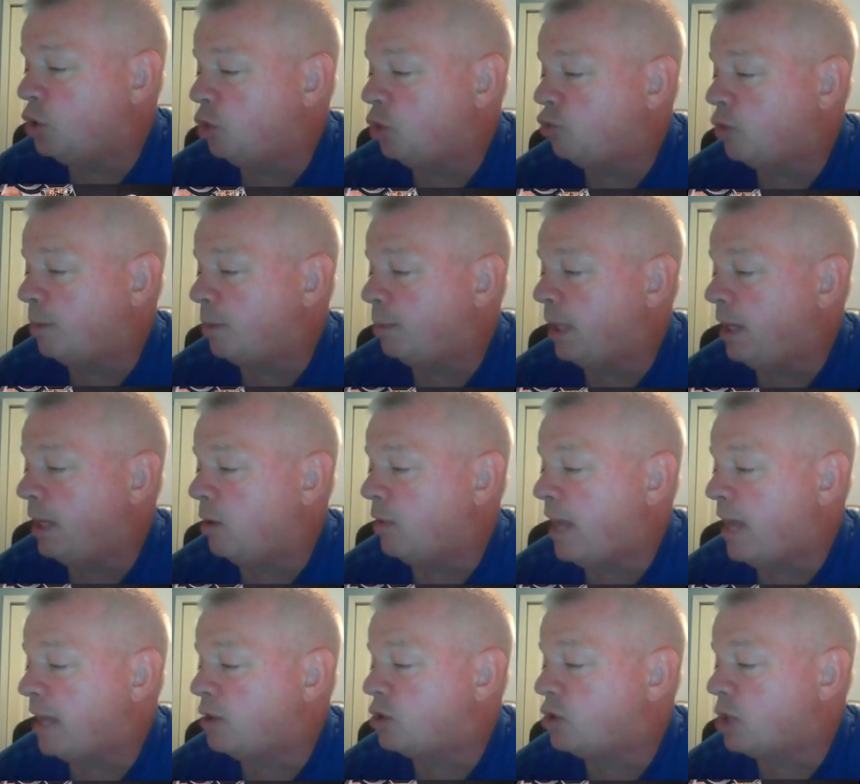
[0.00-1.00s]
later that
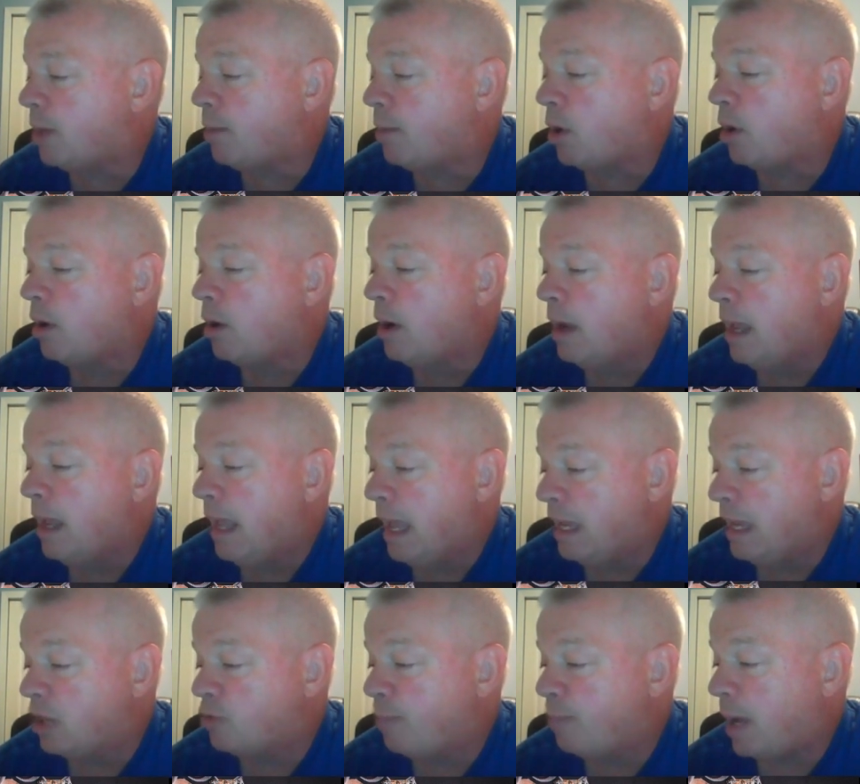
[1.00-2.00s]
summer, and his
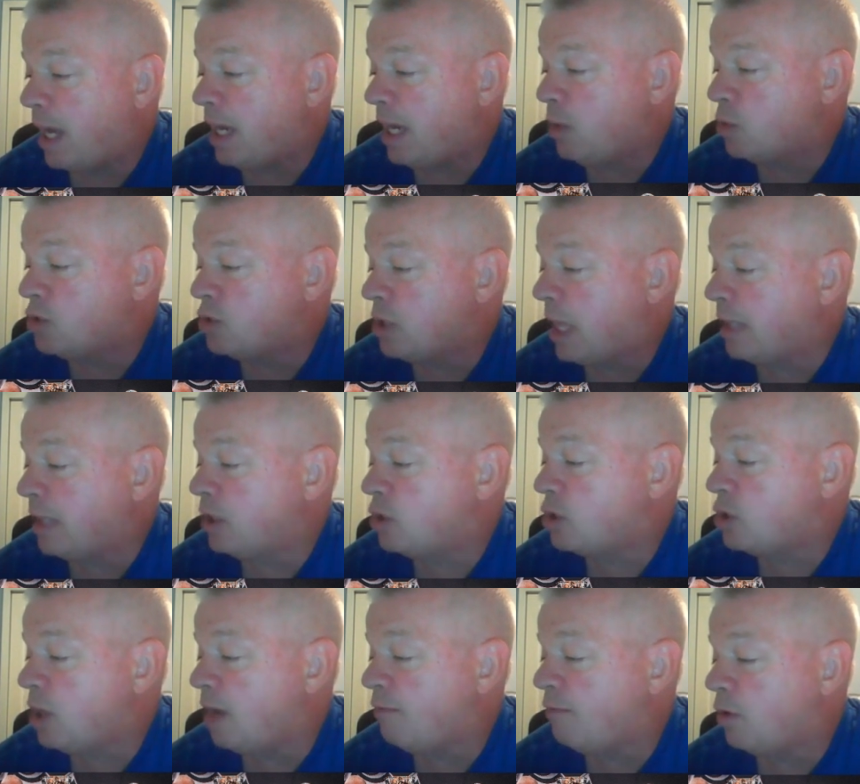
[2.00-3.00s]
body was not discovered
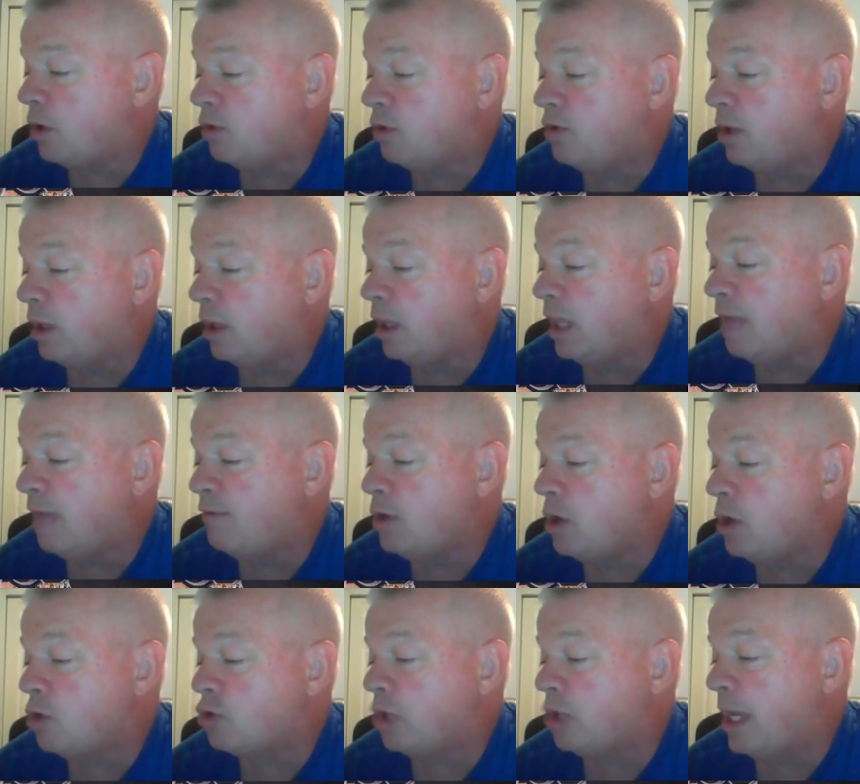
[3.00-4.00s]
until 11 years
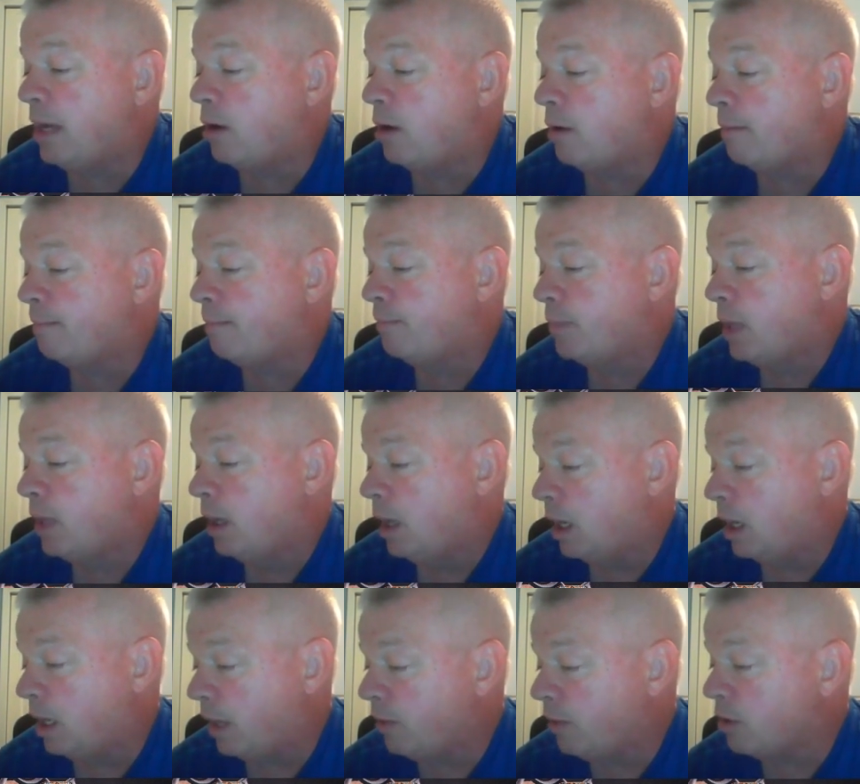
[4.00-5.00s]
later. Another
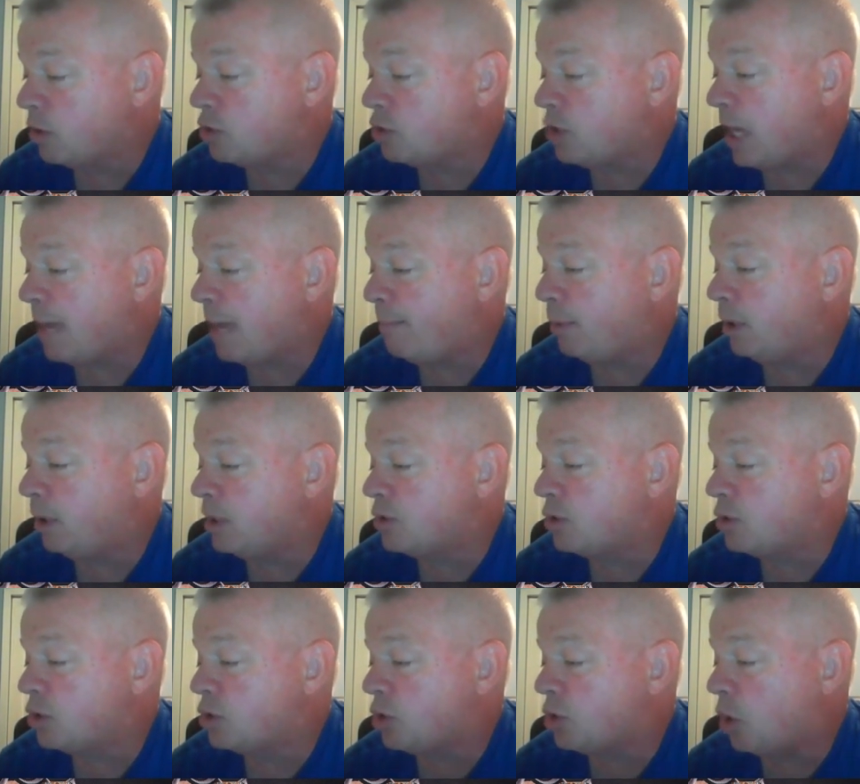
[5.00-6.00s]
example is the
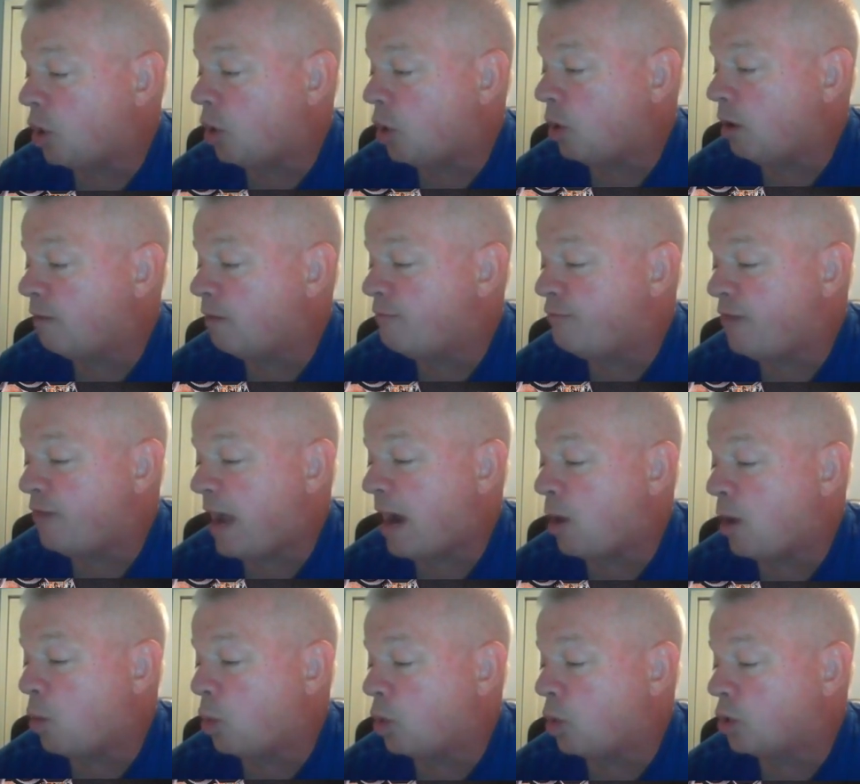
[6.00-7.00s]
song
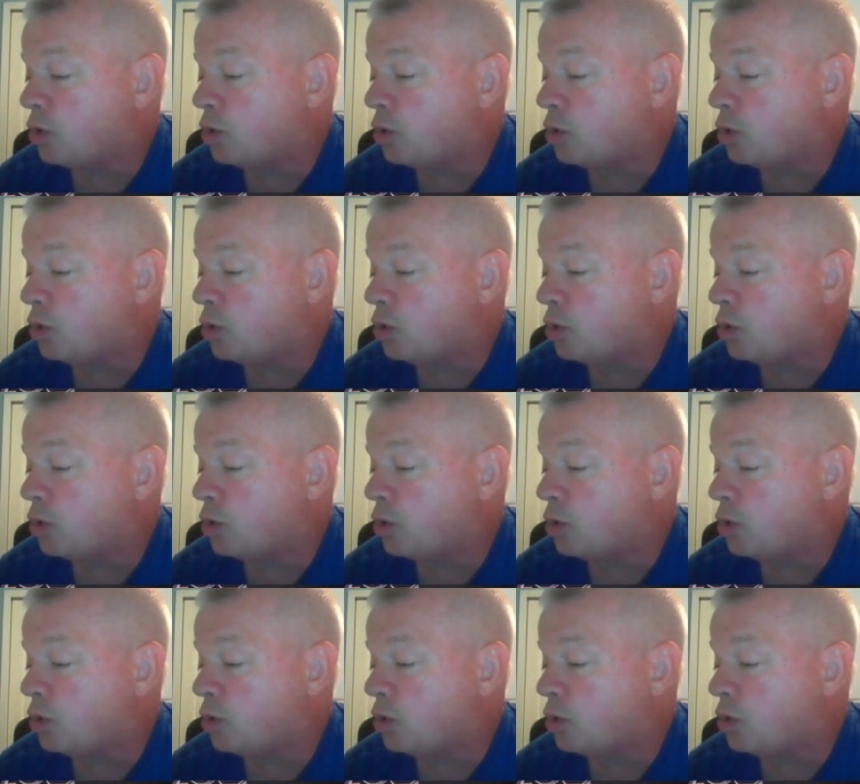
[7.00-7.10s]
Fireworks,